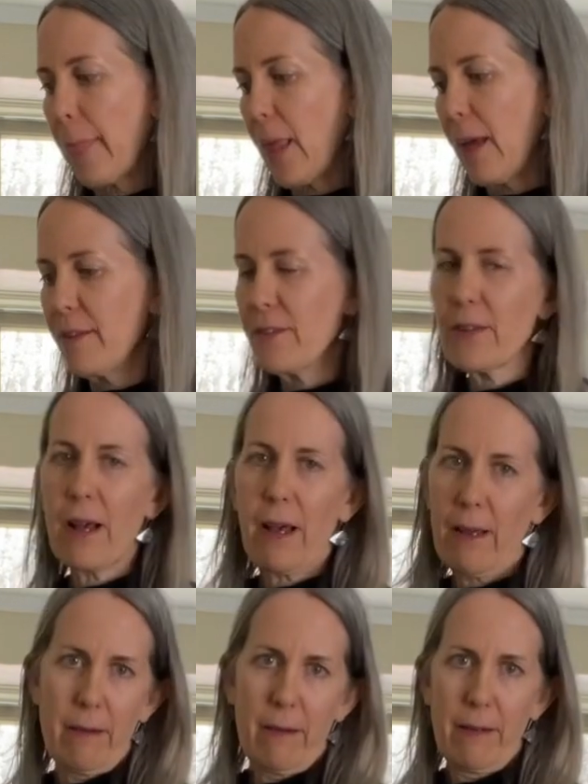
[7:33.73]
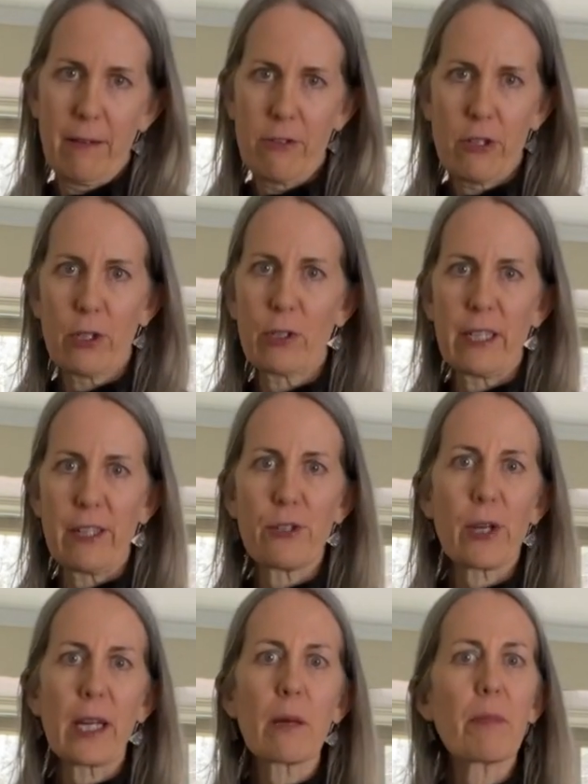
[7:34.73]
It's not a sugary
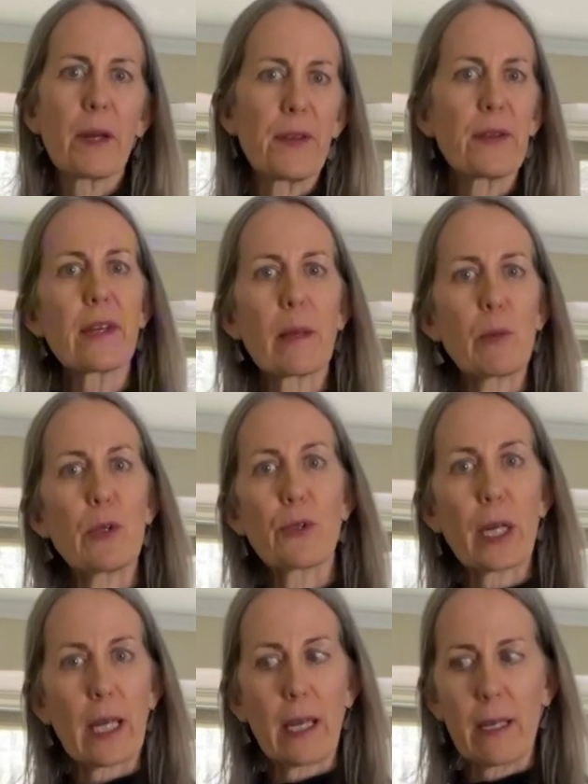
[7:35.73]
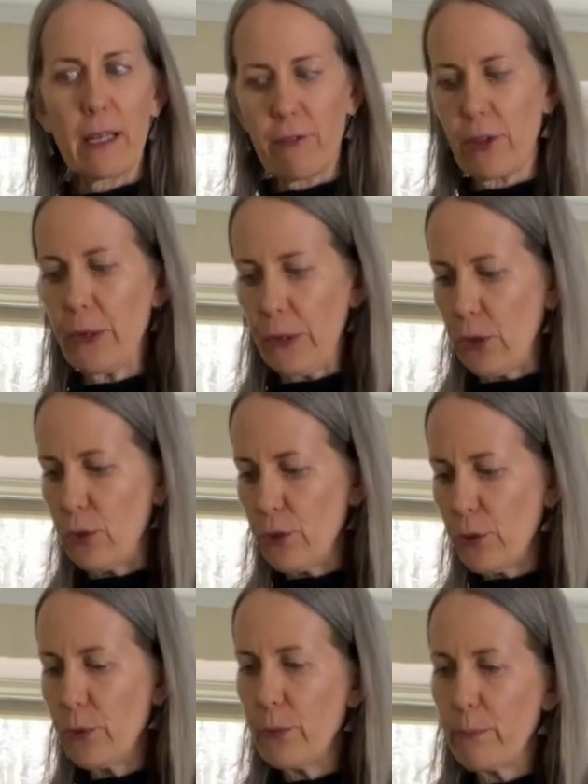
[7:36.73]
drink by the time you drink it, even though you
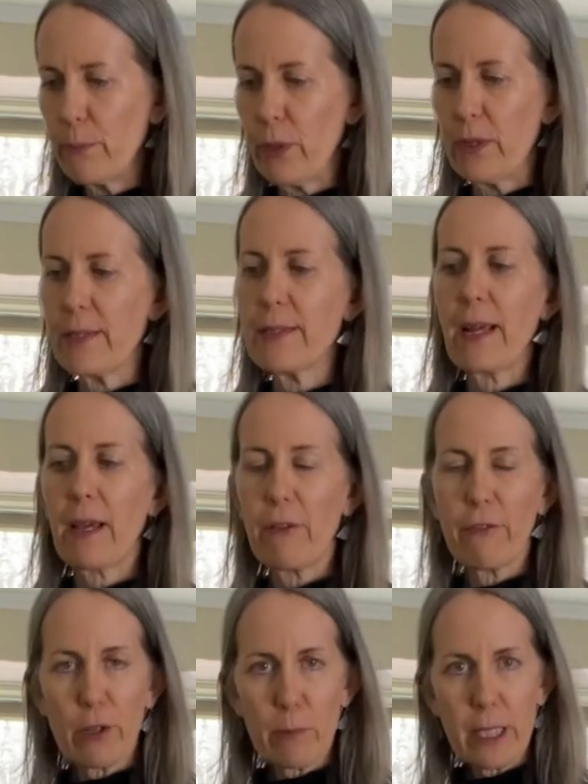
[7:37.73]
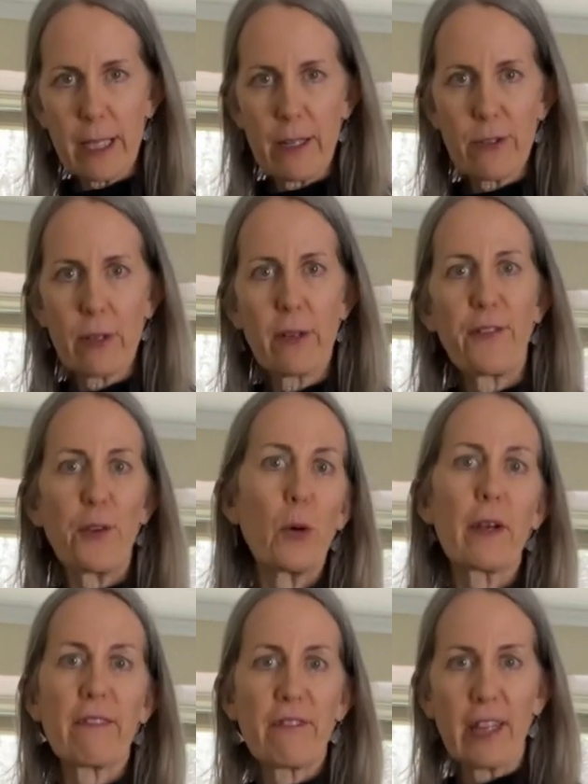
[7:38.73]
do put a second fermentation if you
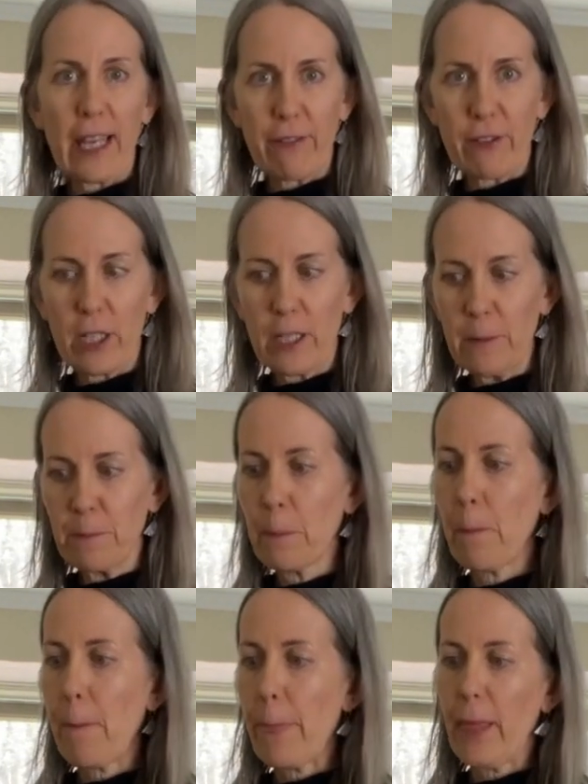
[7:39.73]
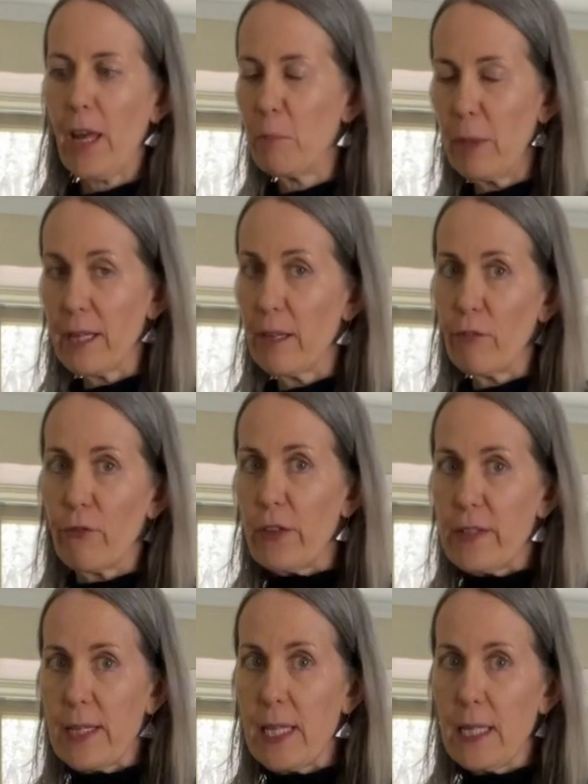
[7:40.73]
want to flavor and make it
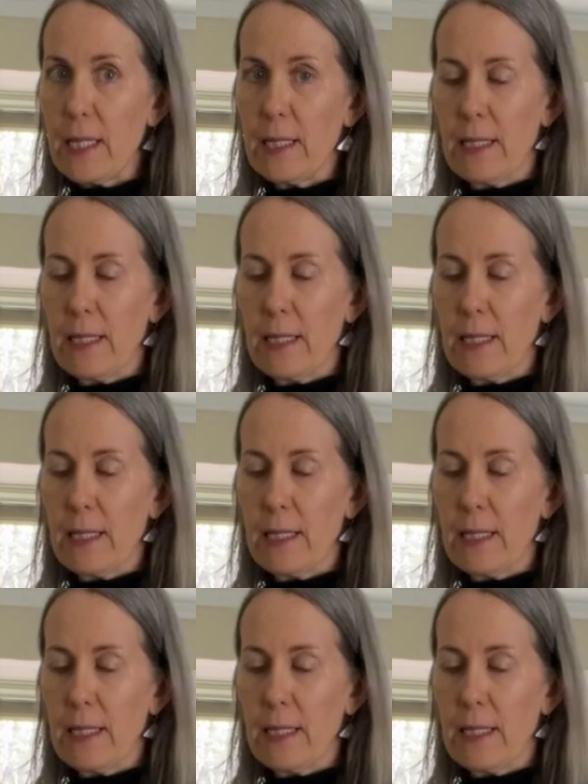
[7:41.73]
fizzy.